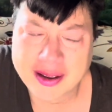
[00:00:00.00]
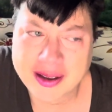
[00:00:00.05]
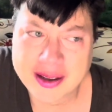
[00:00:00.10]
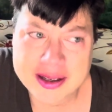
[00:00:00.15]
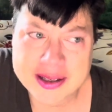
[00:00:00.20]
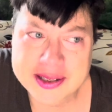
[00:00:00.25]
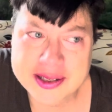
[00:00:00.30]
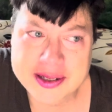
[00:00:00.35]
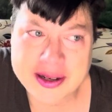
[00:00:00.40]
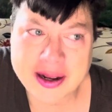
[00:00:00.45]

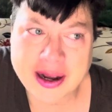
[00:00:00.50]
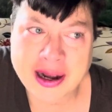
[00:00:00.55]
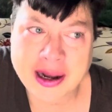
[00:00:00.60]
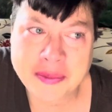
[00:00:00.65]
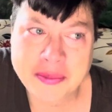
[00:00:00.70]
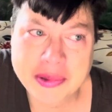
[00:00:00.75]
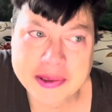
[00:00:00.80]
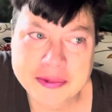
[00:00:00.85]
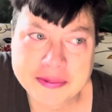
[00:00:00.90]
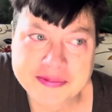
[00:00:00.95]

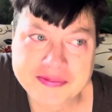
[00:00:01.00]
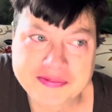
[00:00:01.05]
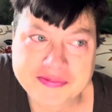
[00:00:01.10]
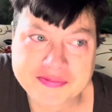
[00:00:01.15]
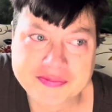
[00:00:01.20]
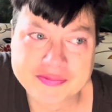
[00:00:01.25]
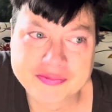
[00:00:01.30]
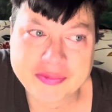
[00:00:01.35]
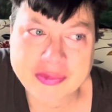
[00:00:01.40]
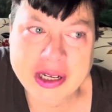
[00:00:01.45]
Stop.
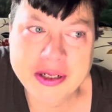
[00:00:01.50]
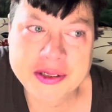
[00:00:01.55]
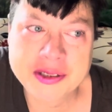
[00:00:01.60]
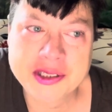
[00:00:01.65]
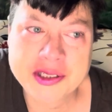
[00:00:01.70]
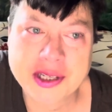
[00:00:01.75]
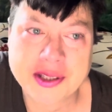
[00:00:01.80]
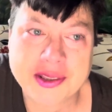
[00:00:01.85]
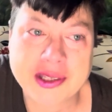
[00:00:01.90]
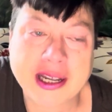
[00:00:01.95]
Here's
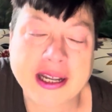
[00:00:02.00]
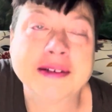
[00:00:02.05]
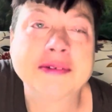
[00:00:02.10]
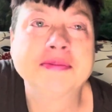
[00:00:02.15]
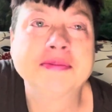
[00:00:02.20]
the thing.